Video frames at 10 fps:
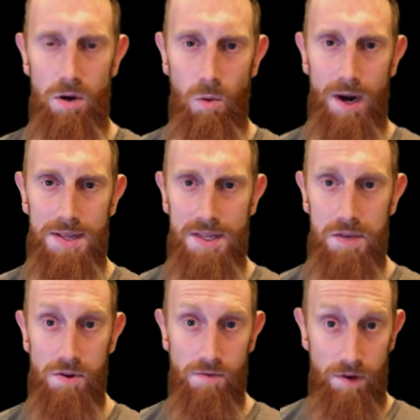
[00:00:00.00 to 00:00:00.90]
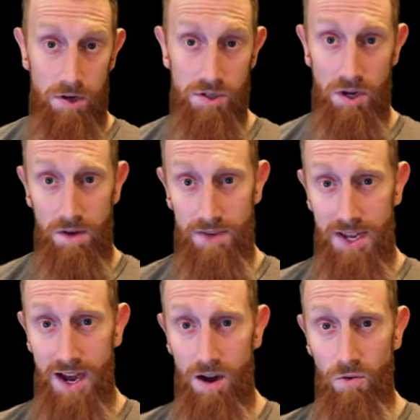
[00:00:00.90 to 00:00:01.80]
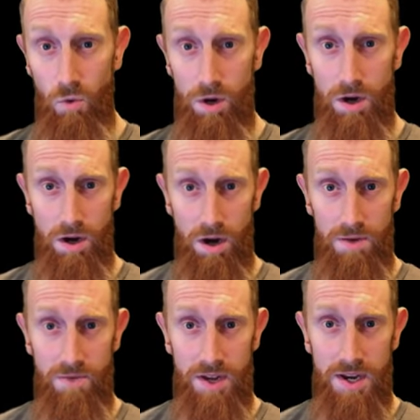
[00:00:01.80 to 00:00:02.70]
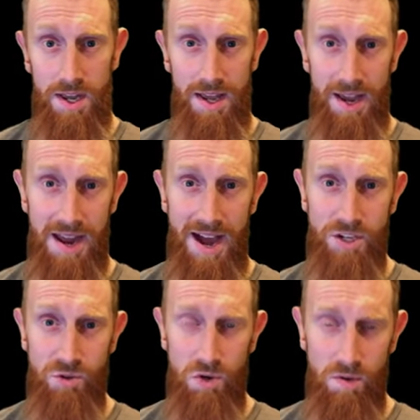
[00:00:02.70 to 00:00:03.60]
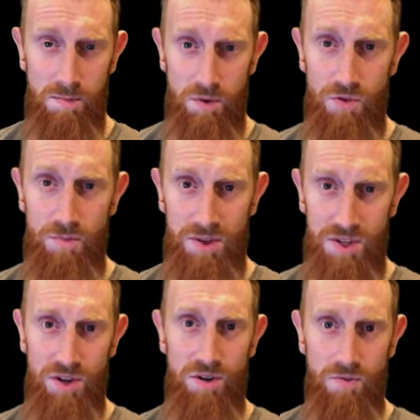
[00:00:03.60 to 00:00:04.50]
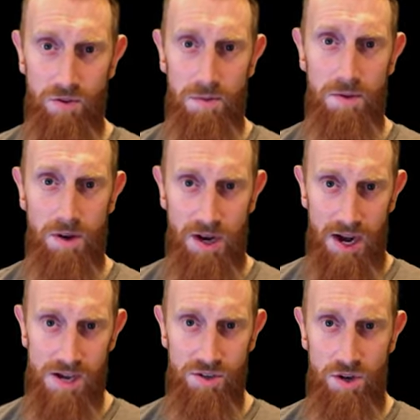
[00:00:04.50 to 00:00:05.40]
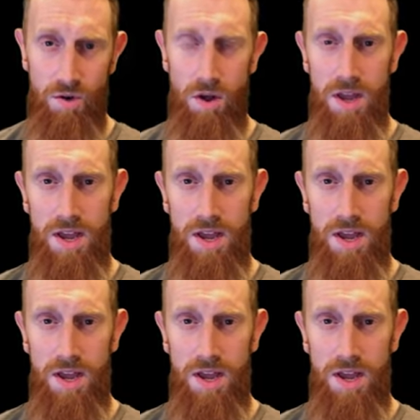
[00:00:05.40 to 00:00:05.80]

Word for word: where I did the reverse of the Kyle Royer guard fit and actually removed material from the ricasso